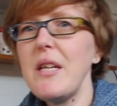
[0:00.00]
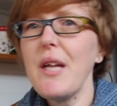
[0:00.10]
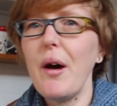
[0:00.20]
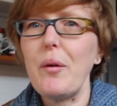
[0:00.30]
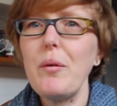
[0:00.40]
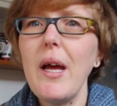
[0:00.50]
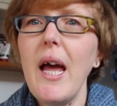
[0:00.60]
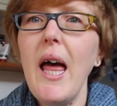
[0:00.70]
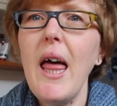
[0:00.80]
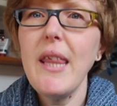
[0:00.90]
So
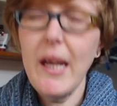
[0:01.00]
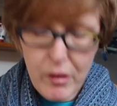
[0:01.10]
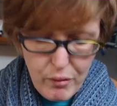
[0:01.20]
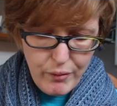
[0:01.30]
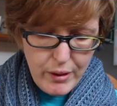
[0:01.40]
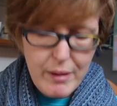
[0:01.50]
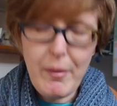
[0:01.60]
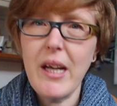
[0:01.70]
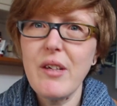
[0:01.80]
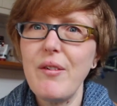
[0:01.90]
thank you very
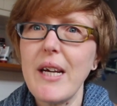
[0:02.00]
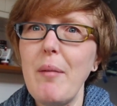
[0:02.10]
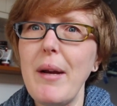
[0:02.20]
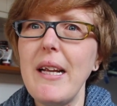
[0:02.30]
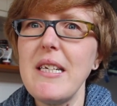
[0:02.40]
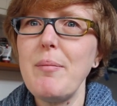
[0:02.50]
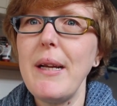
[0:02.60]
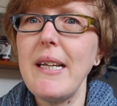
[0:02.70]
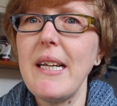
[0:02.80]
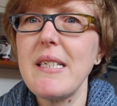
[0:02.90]
much for coming and
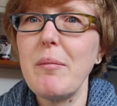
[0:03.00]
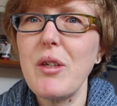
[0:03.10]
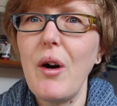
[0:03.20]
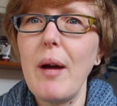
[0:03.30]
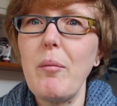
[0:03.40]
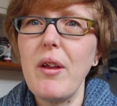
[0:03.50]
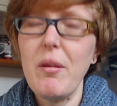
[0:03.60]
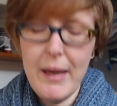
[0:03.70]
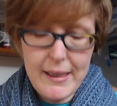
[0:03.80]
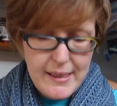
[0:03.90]
spending some time
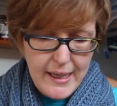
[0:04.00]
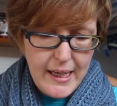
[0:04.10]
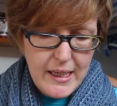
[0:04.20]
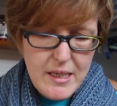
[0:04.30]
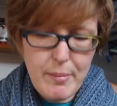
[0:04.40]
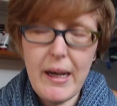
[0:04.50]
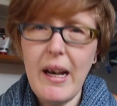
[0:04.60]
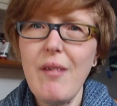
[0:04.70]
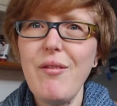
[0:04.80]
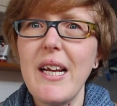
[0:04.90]
with me today. It's been
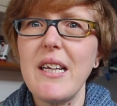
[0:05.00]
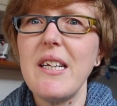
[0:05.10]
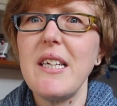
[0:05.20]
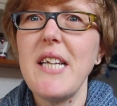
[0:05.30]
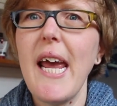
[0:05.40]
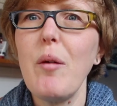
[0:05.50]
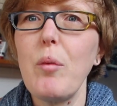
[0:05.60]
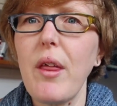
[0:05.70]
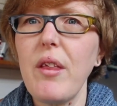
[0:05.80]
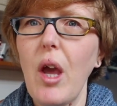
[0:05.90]
lovely to chat
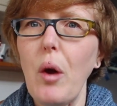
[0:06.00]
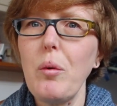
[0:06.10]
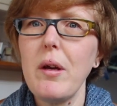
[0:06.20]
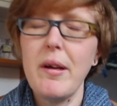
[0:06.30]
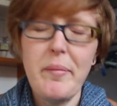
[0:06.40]
with you.